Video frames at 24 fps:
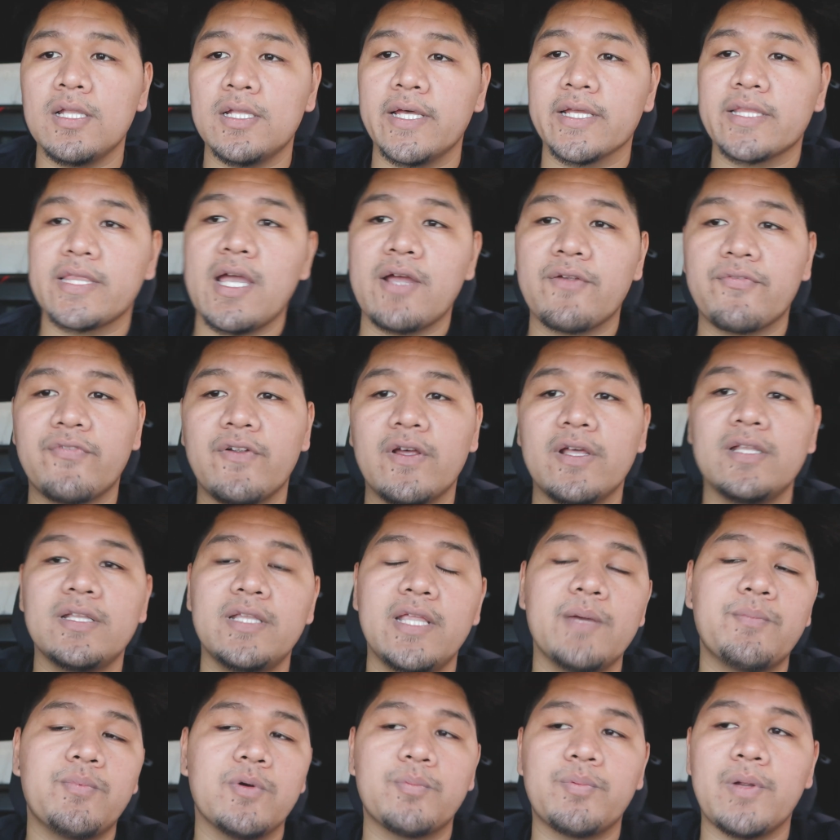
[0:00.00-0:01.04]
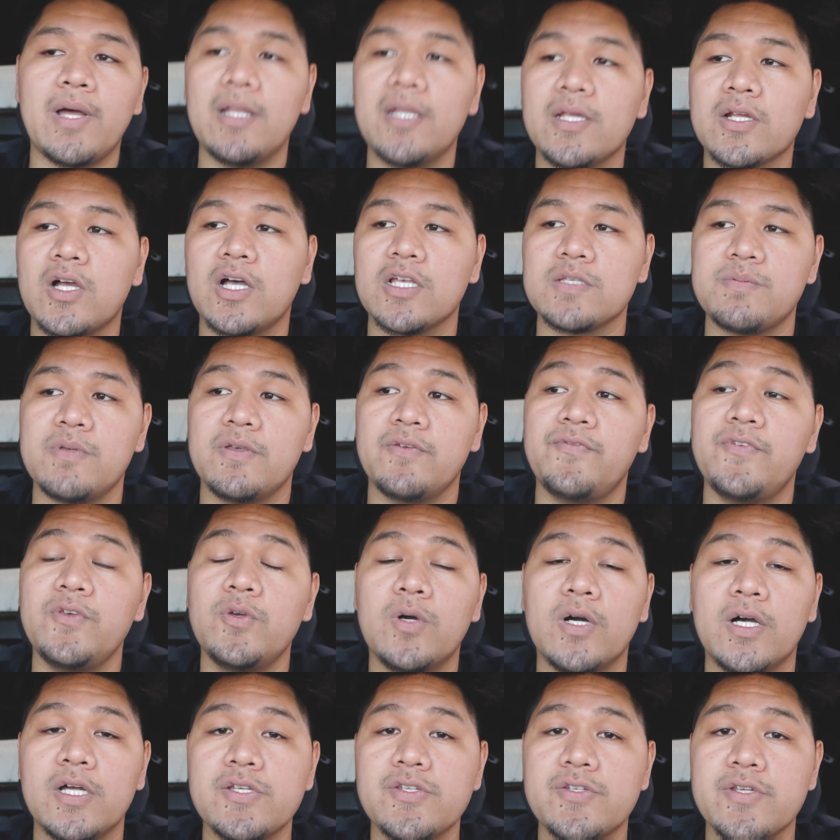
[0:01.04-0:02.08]
Like that front lip will probably cost me a
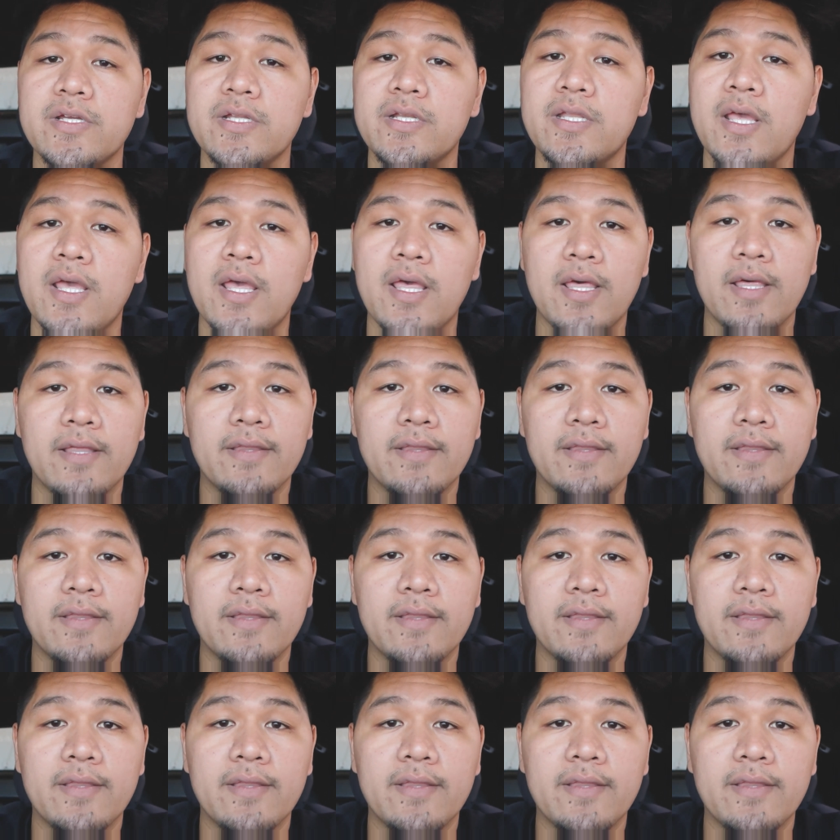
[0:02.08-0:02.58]
few hundred.